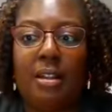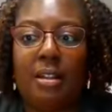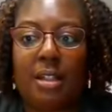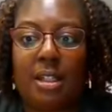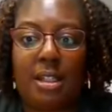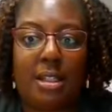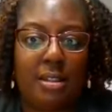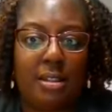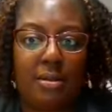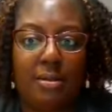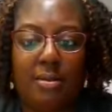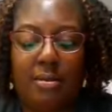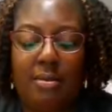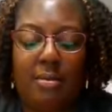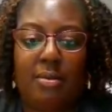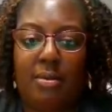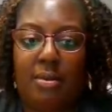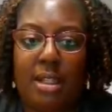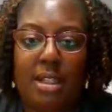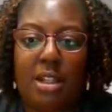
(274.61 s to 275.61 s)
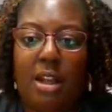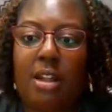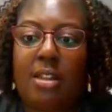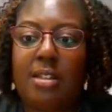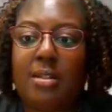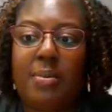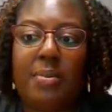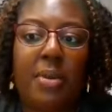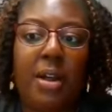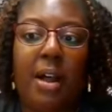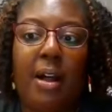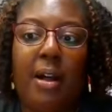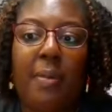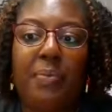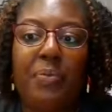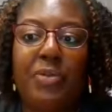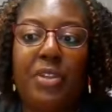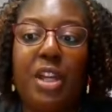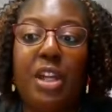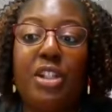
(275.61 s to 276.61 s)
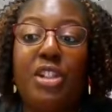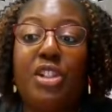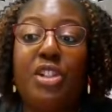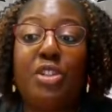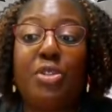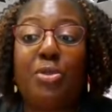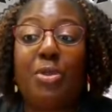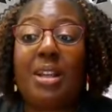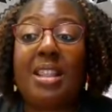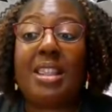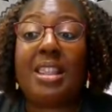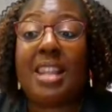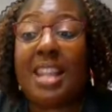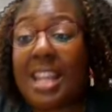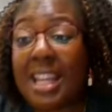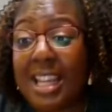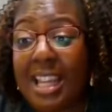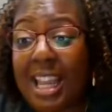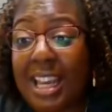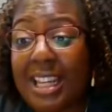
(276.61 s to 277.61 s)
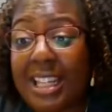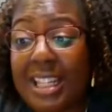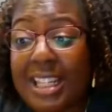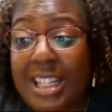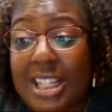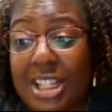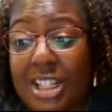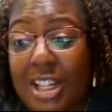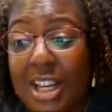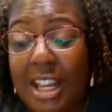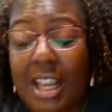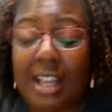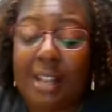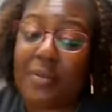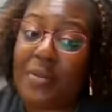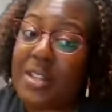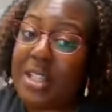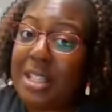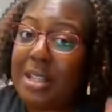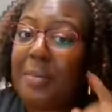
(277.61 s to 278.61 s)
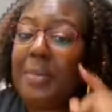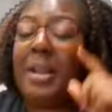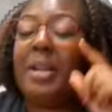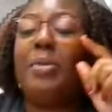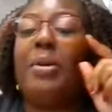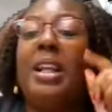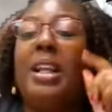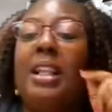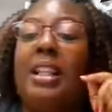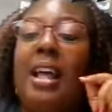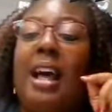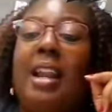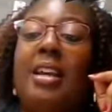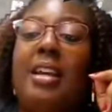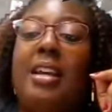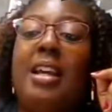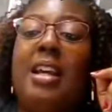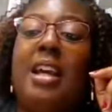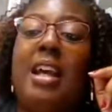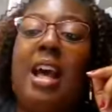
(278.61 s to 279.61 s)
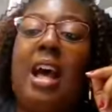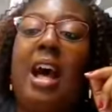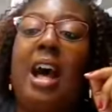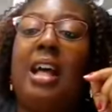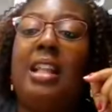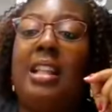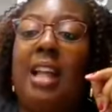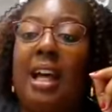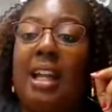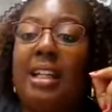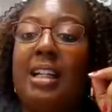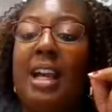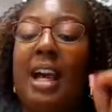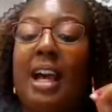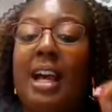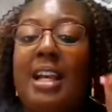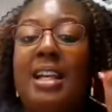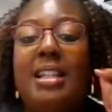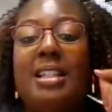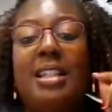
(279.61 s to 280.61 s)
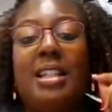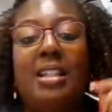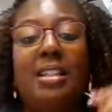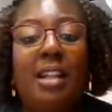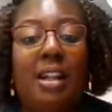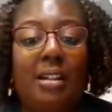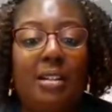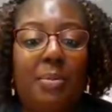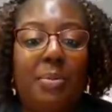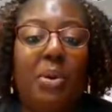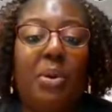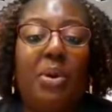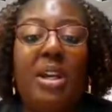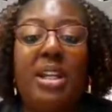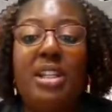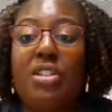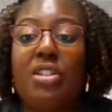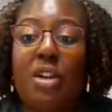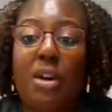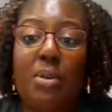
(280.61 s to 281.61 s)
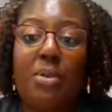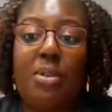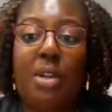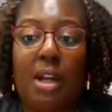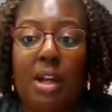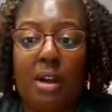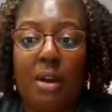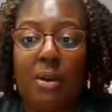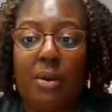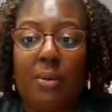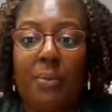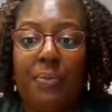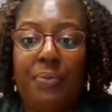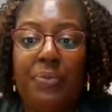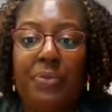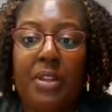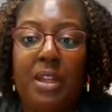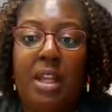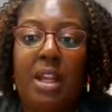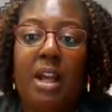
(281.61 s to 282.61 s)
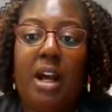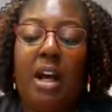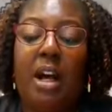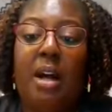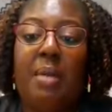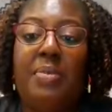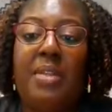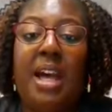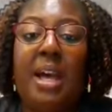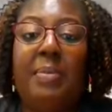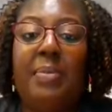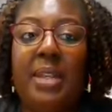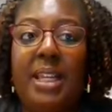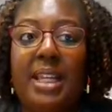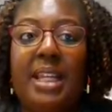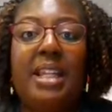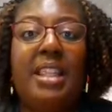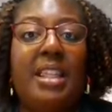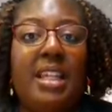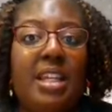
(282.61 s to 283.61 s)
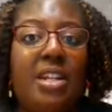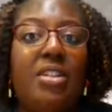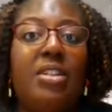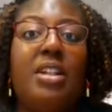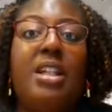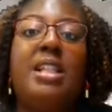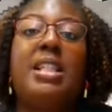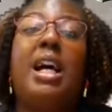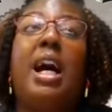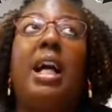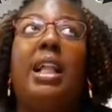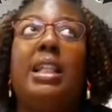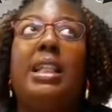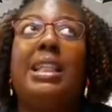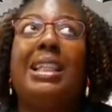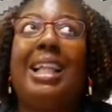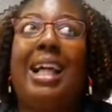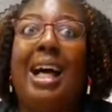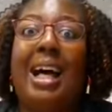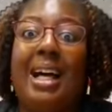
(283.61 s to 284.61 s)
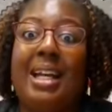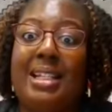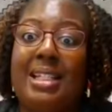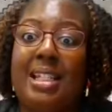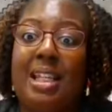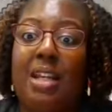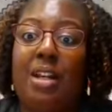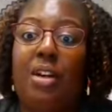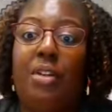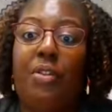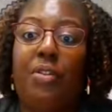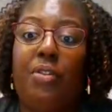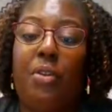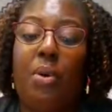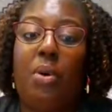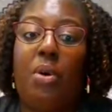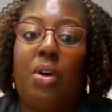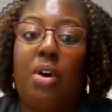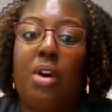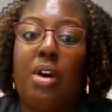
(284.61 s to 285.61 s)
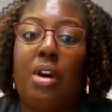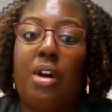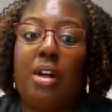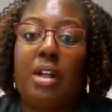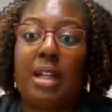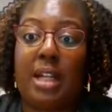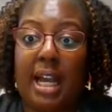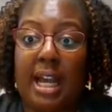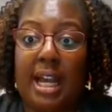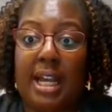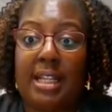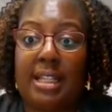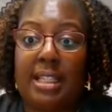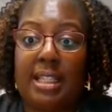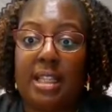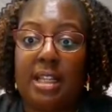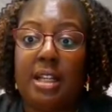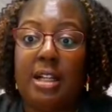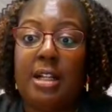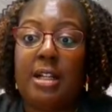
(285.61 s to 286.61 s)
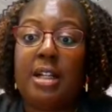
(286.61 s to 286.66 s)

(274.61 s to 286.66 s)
Because it's awesome. Strengthening and conditioning. This is a big one. A lot of guys and a lot of boys don't know that being in theater does a lot for guys.